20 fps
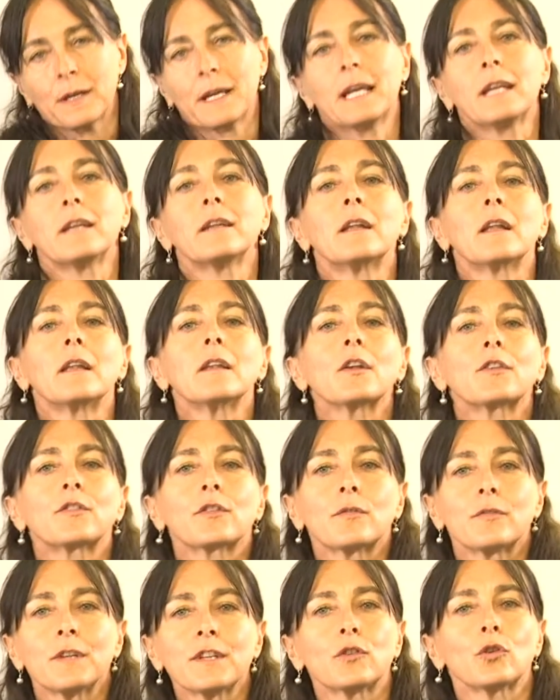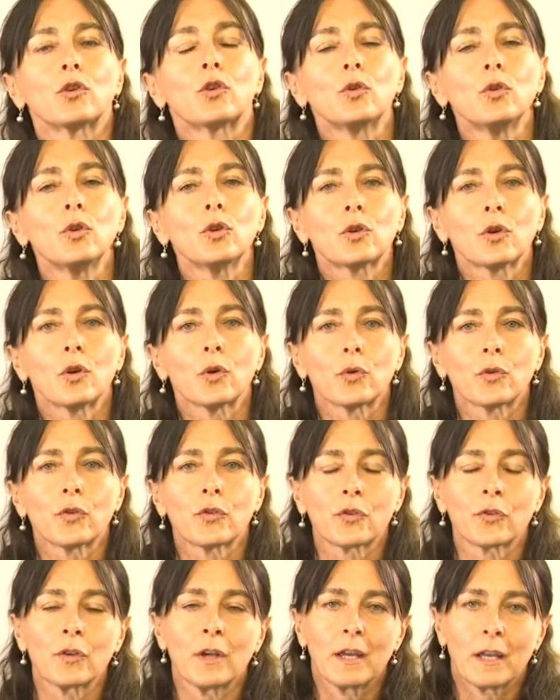in lots of little
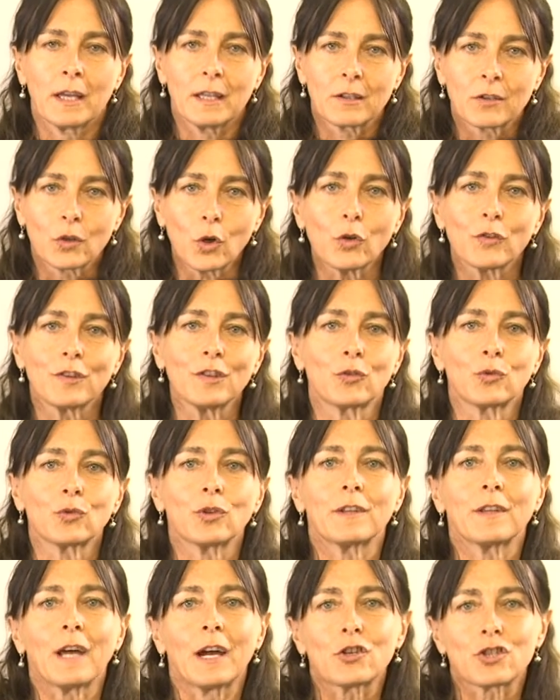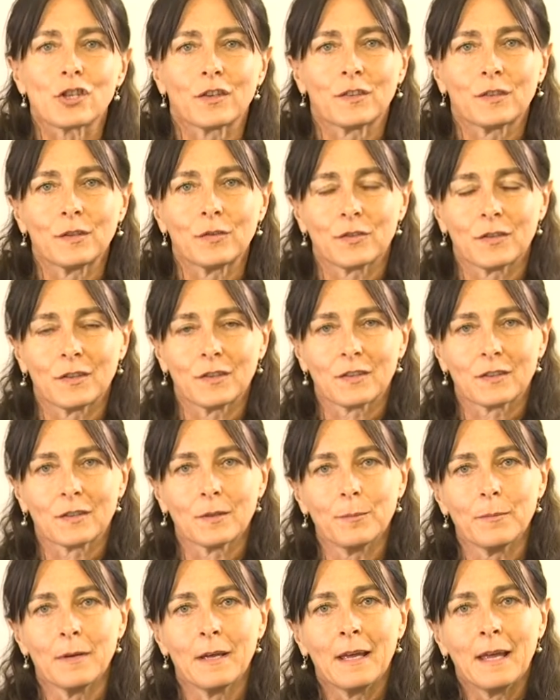glucose. It goes into the digestive
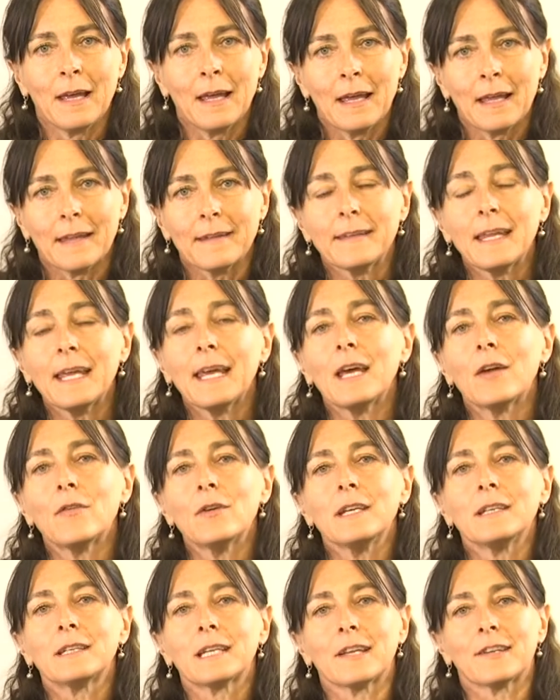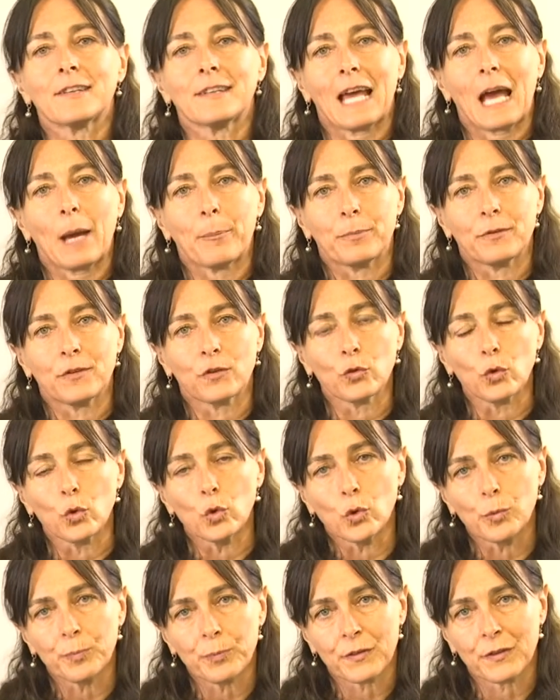system. There it gets
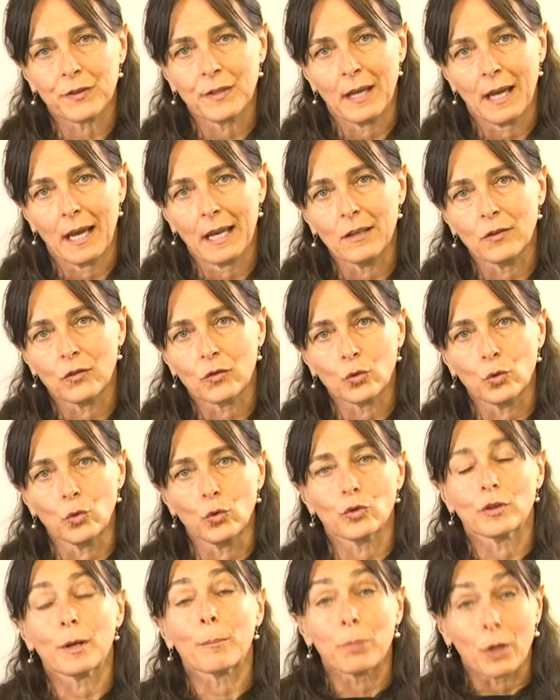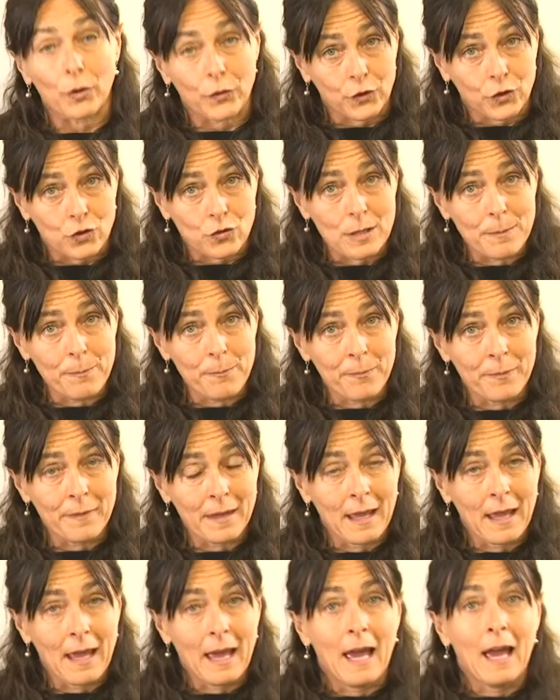absorbed into the bloodstream.
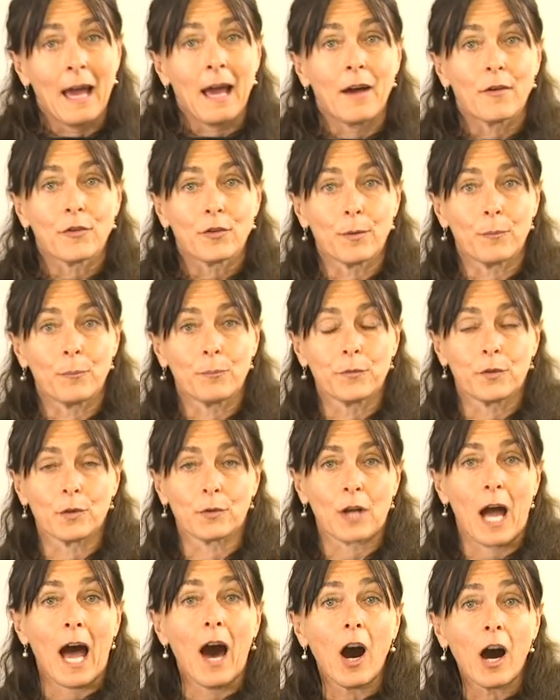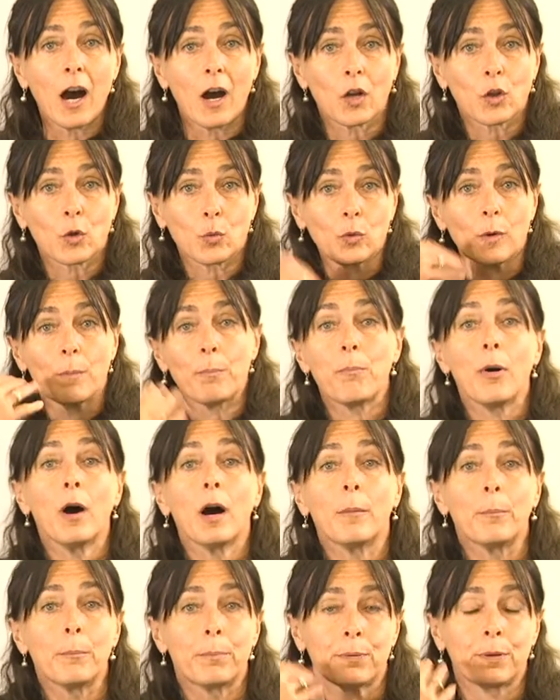The heart will
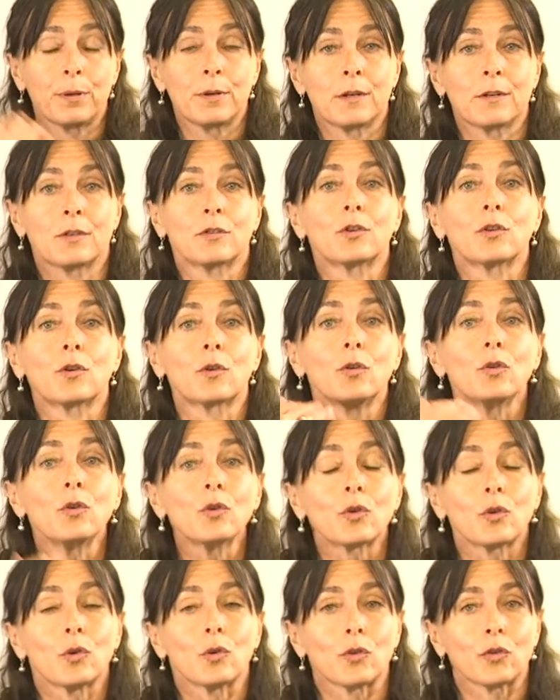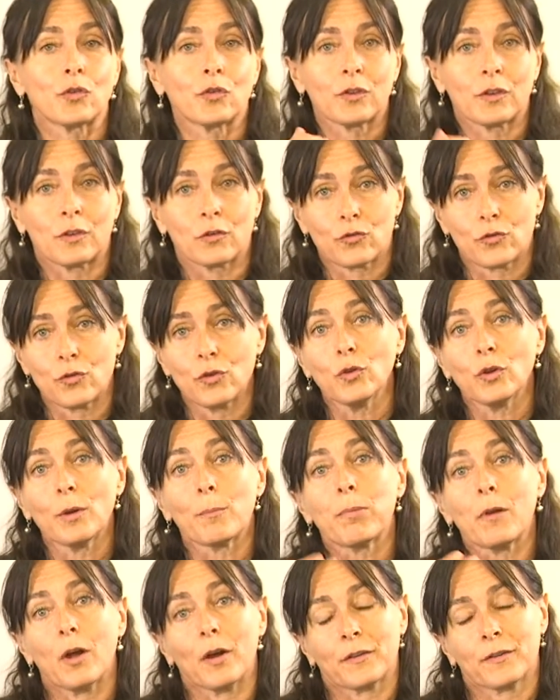pump the glucose through the
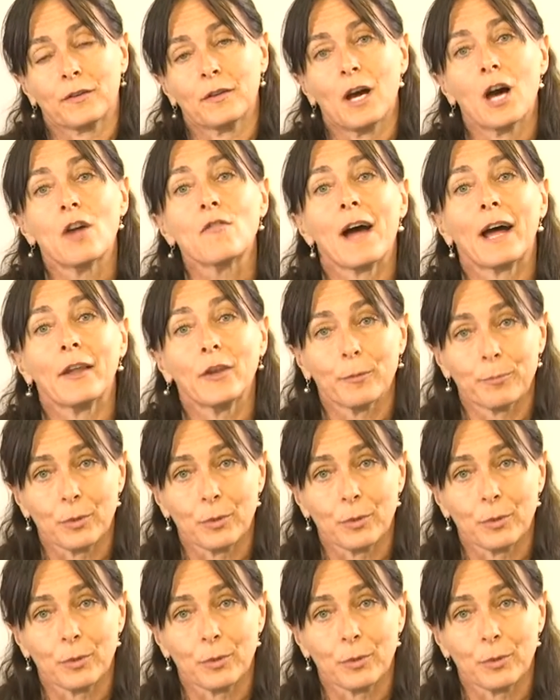blood around the